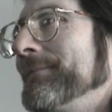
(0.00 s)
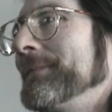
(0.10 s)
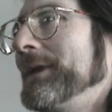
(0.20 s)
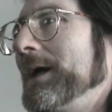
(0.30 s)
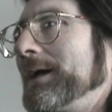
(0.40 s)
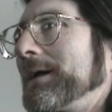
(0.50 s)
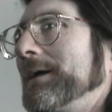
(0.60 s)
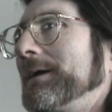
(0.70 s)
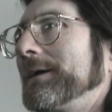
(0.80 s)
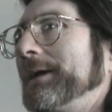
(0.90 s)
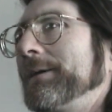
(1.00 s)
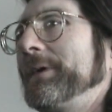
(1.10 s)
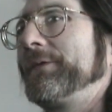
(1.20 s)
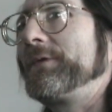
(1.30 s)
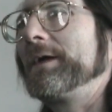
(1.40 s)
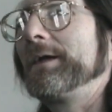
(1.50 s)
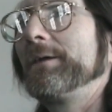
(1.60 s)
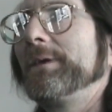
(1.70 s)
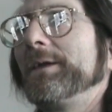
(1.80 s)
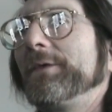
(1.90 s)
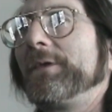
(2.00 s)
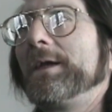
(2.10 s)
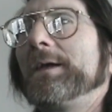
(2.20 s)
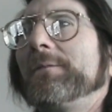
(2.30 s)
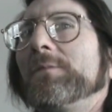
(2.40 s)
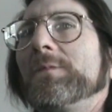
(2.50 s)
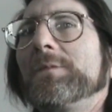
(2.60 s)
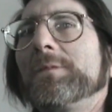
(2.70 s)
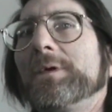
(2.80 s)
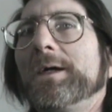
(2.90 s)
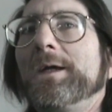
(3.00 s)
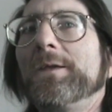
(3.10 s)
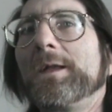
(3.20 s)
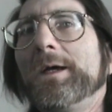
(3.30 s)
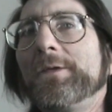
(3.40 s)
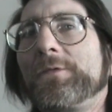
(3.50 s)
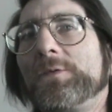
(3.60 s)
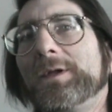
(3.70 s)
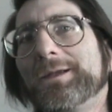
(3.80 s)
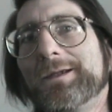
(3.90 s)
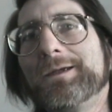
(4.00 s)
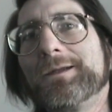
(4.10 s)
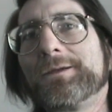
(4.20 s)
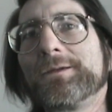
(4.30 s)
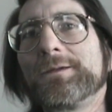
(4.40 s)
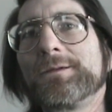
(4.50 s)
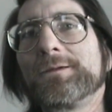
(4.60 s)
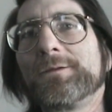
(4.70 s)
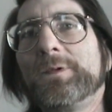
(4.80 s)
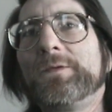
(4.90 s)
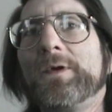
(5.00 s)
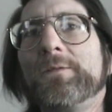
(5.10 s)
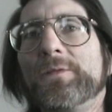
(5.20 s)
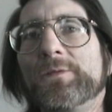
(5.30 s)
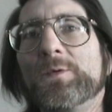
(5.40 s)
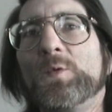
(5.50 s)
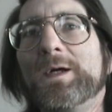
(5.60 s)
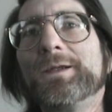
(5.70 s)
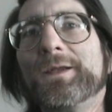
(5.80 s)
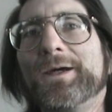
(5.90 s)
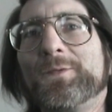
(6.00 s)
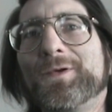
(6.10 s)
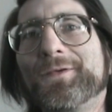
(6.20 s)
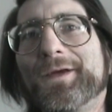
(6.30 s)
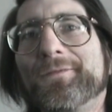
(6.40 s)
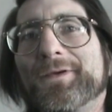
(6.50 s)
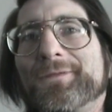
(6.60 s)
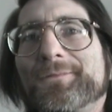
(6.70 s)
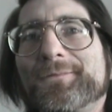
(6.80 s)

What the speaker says: Look, they're mistreating me the same way the last one did. How many times have you whined that one, David?